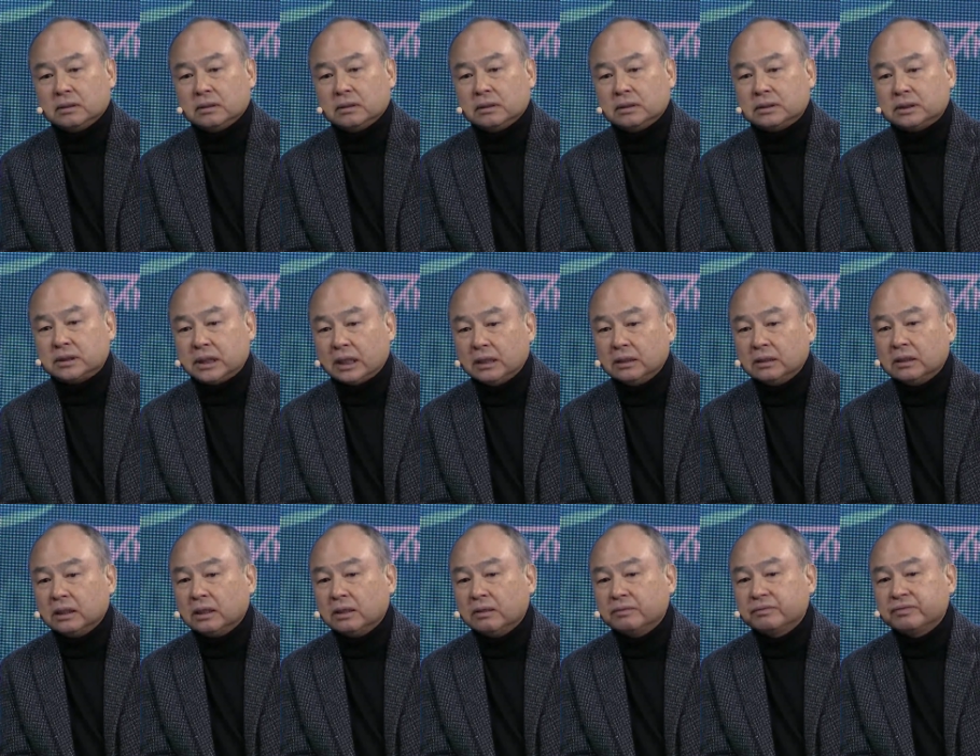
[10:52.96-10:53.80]
The
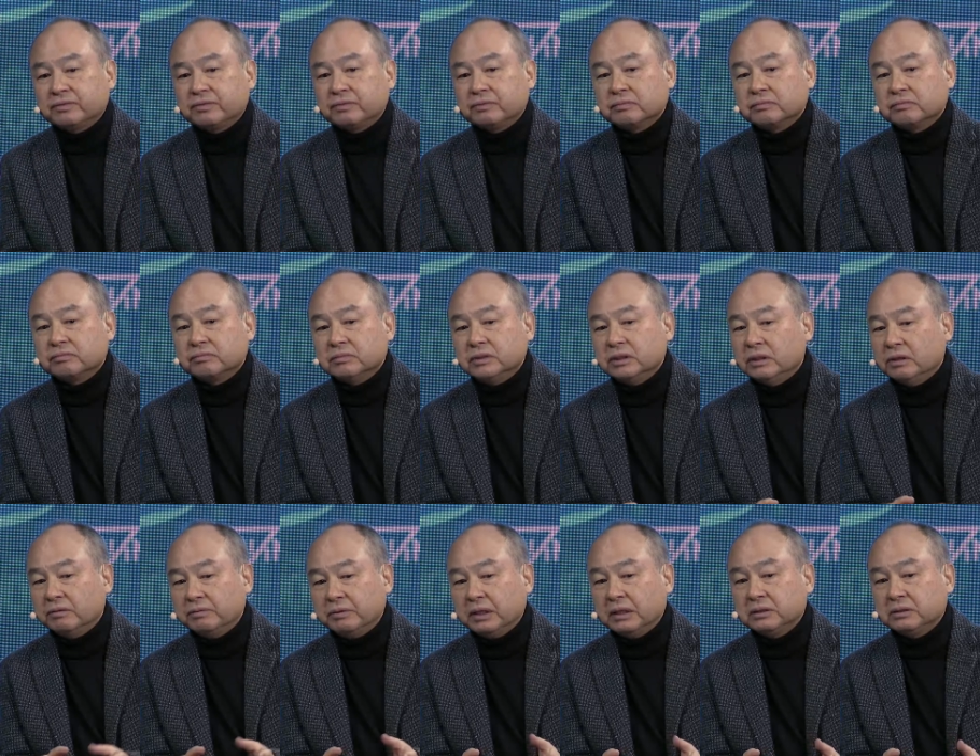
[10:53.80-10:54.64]
center of
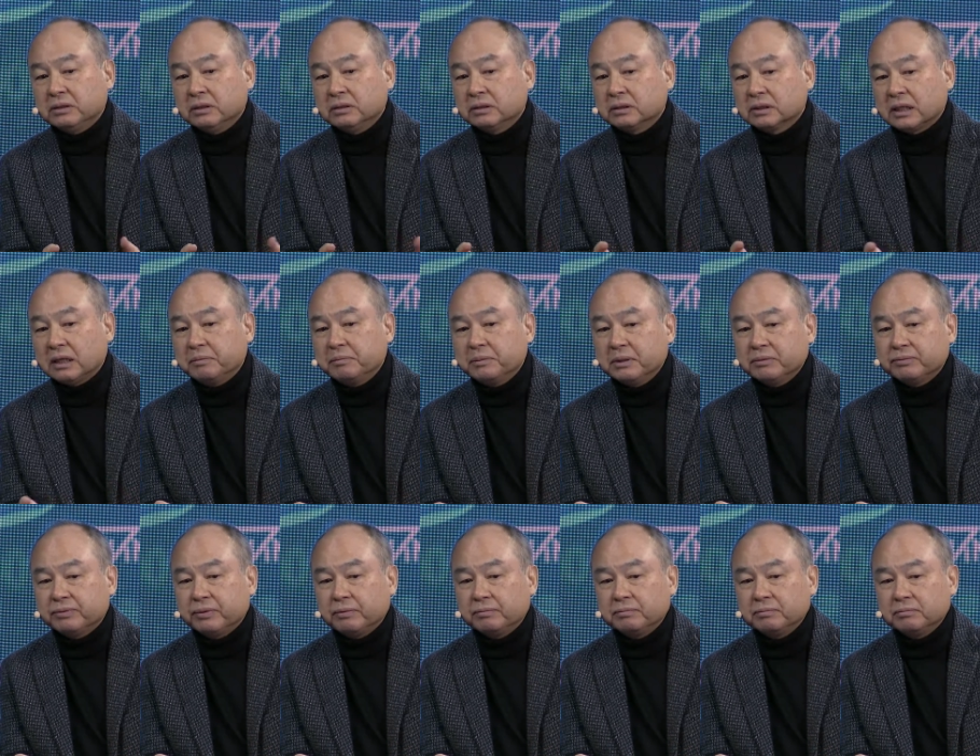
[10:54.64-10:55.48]
innovation is
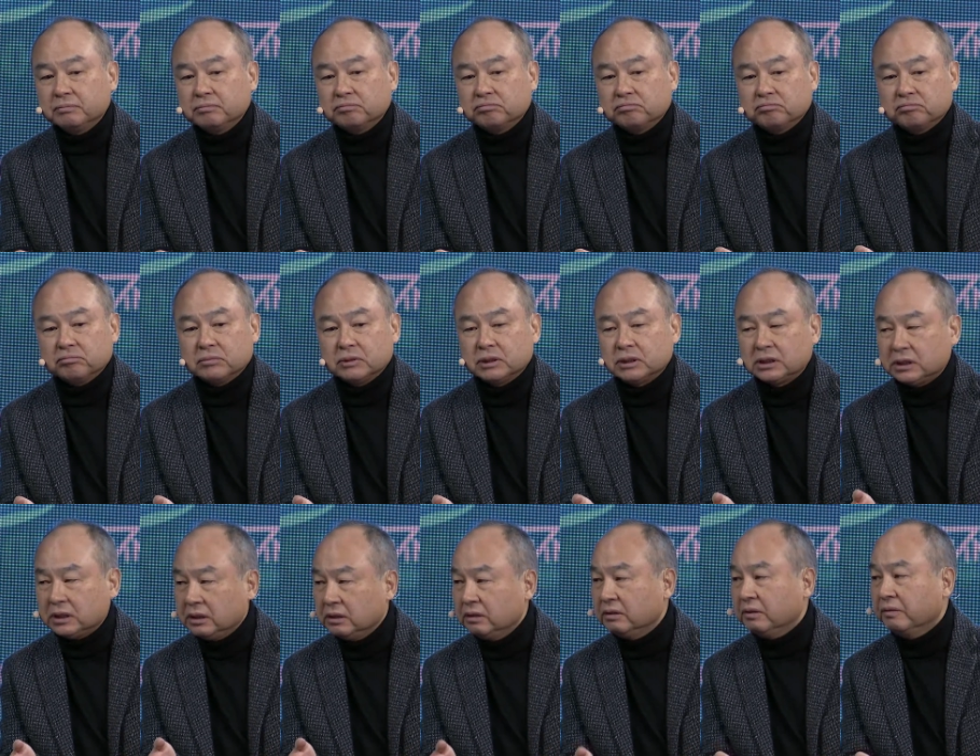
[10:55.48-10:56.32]
coming from
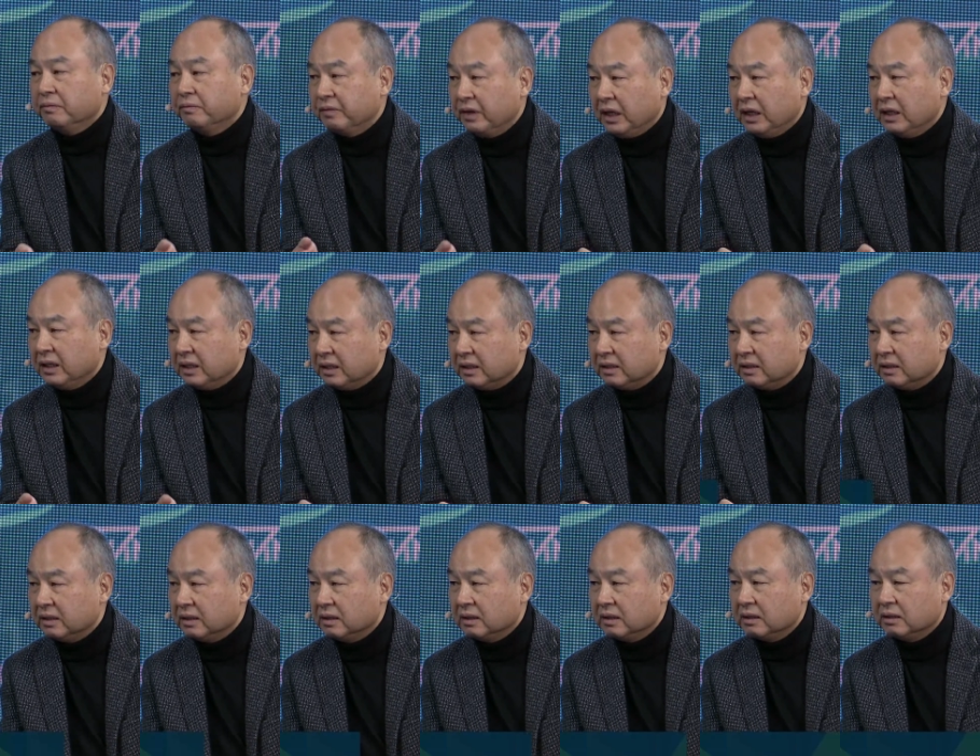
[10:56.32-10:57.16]
Silicon Valley.
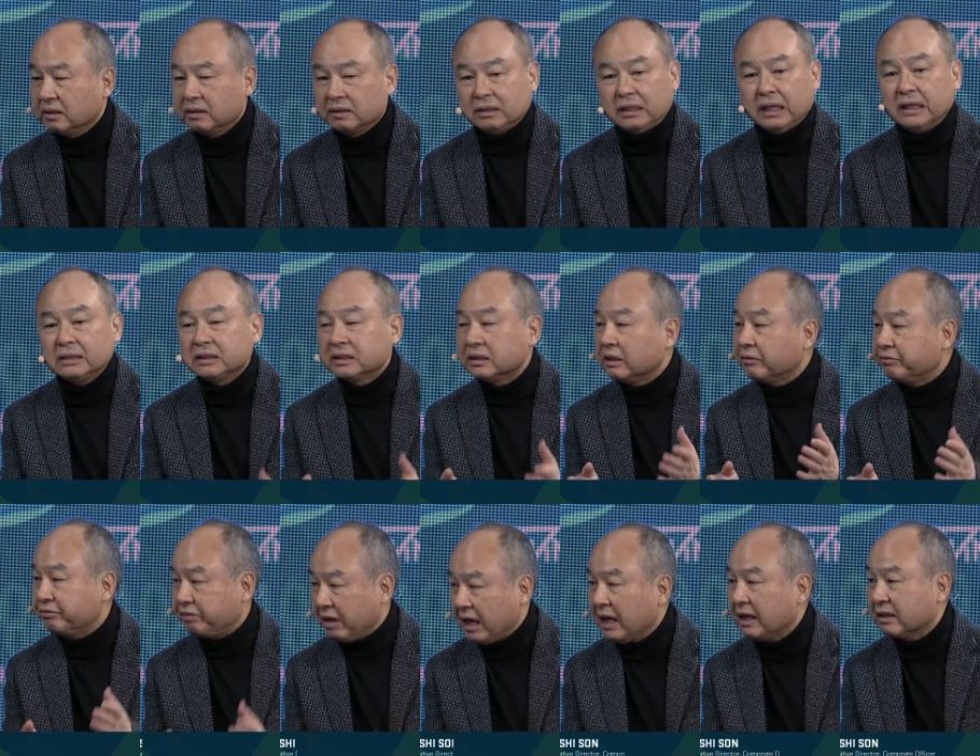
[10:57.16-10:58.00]
That's the
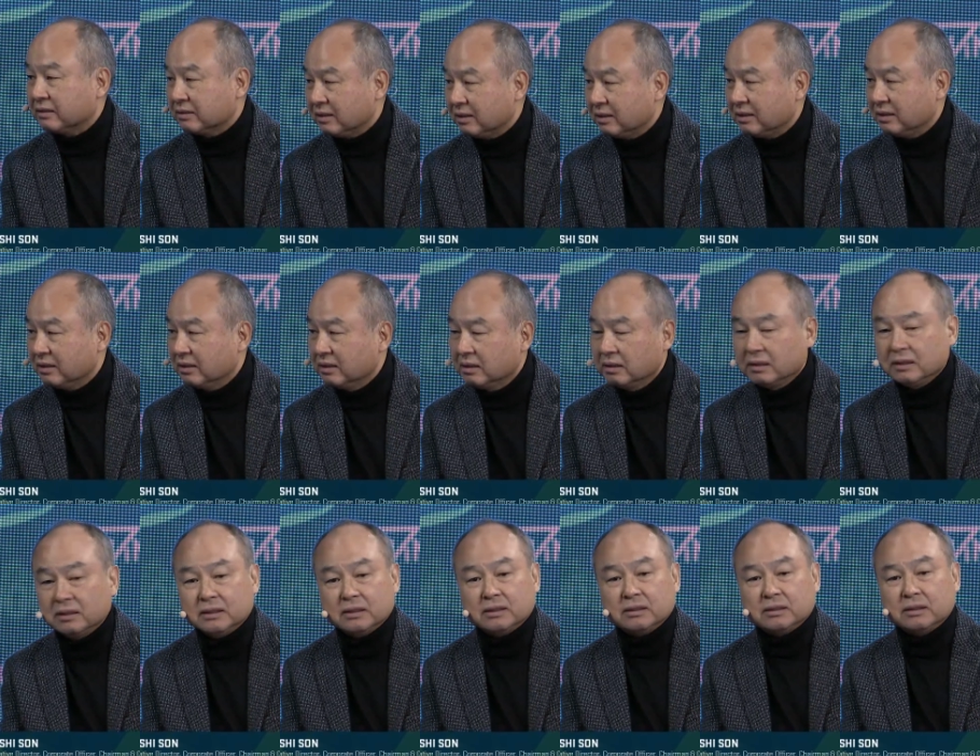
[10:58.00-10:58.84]
fact.
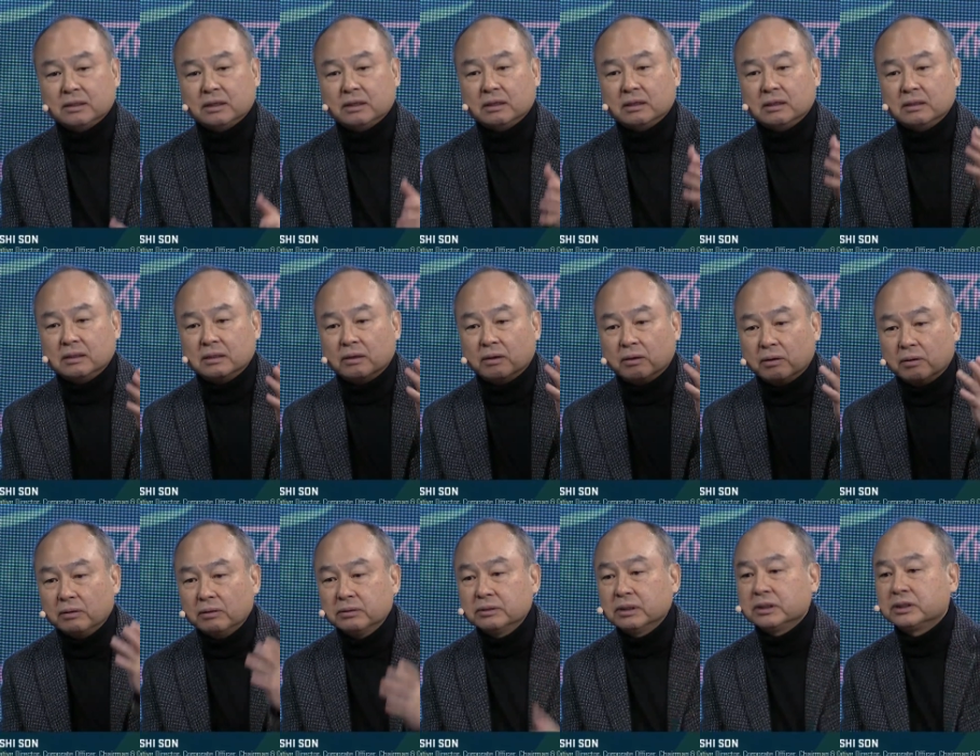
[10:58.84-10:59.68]
The,
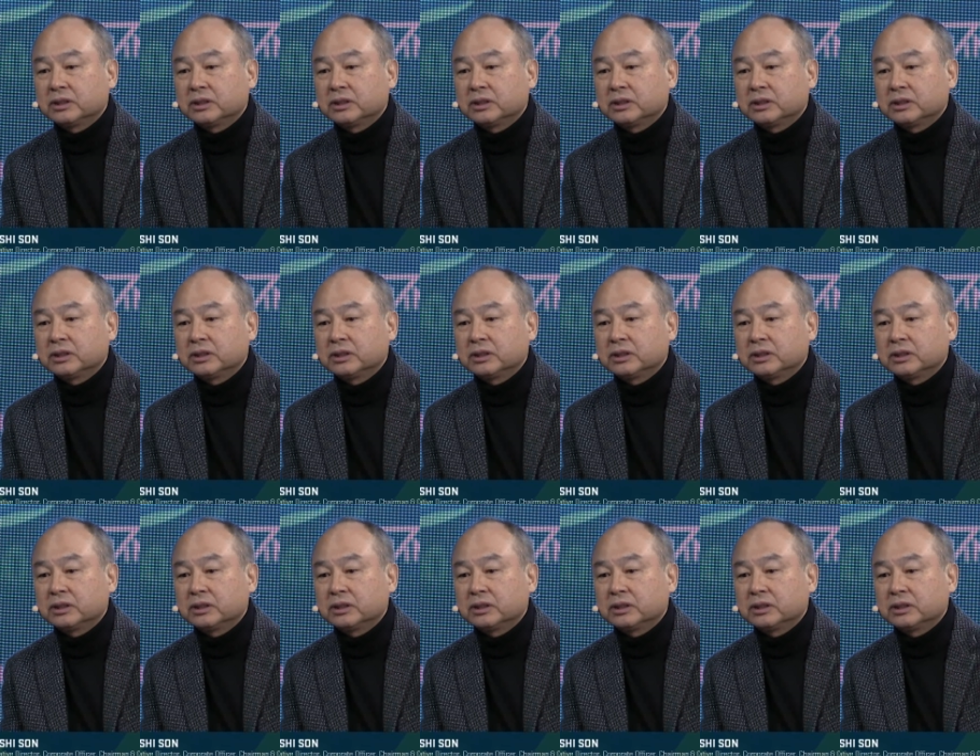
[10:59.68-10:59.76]
all the